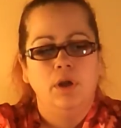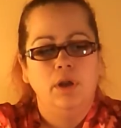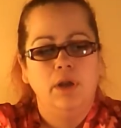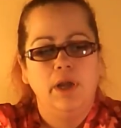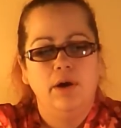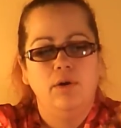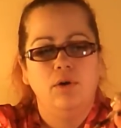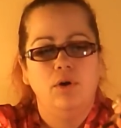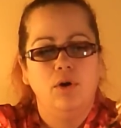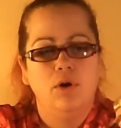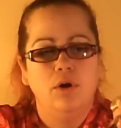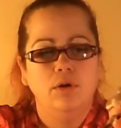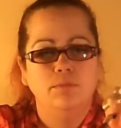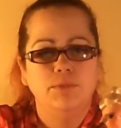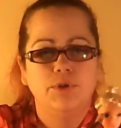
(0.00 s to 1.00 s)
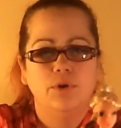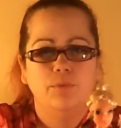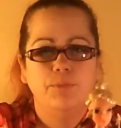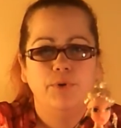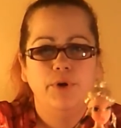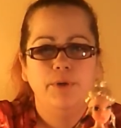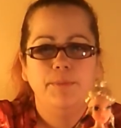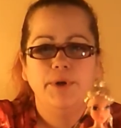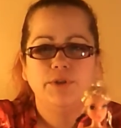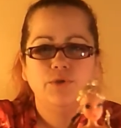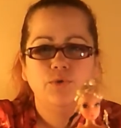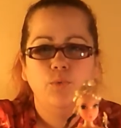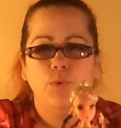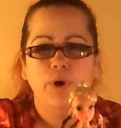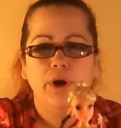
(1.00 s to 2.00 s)
Now her arms are pretty much
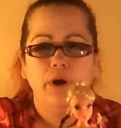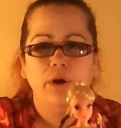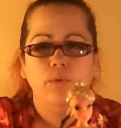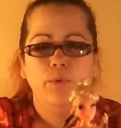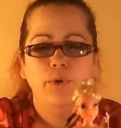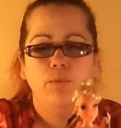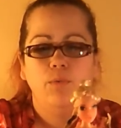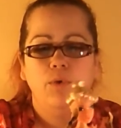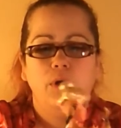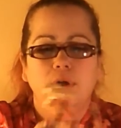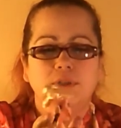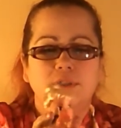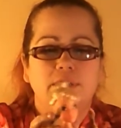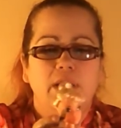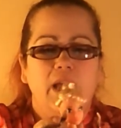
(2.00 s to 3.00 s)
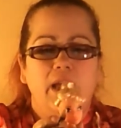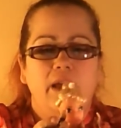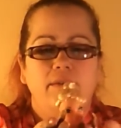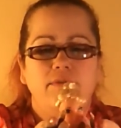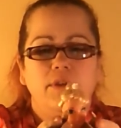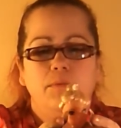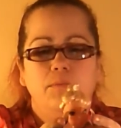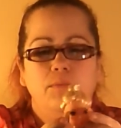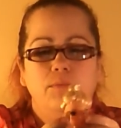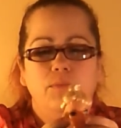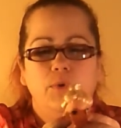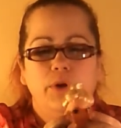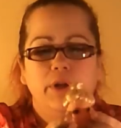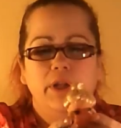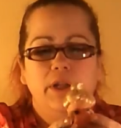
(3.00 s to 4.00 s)
where we want to have them.
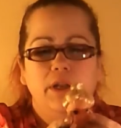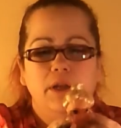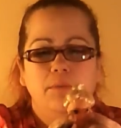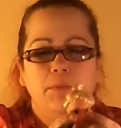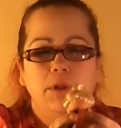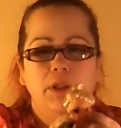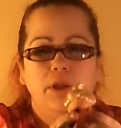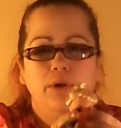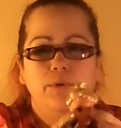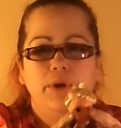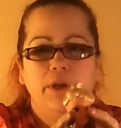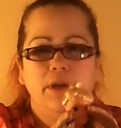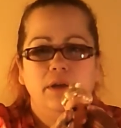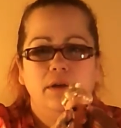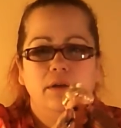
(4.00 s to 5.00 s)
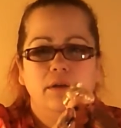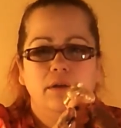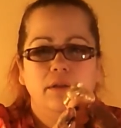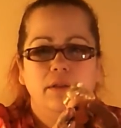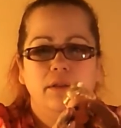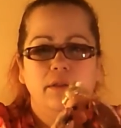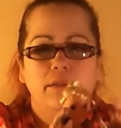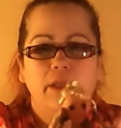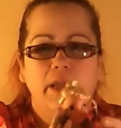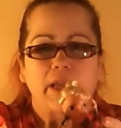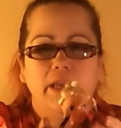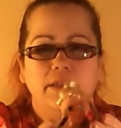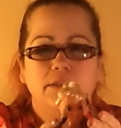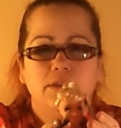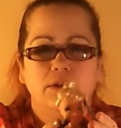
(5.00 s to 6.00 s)
We're going to end up gluing the
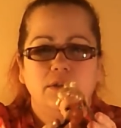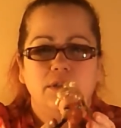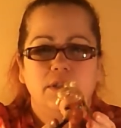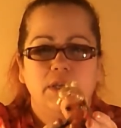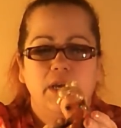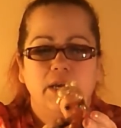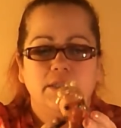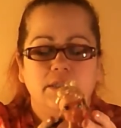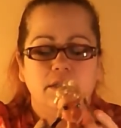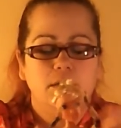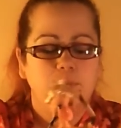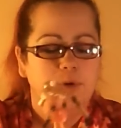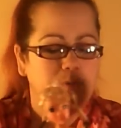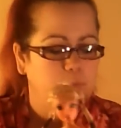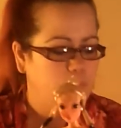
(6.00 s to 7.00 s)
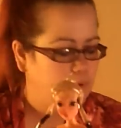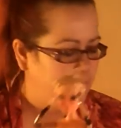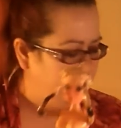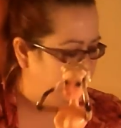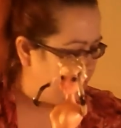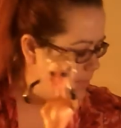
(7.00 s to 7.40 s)
hands onto the eyes a little bit more.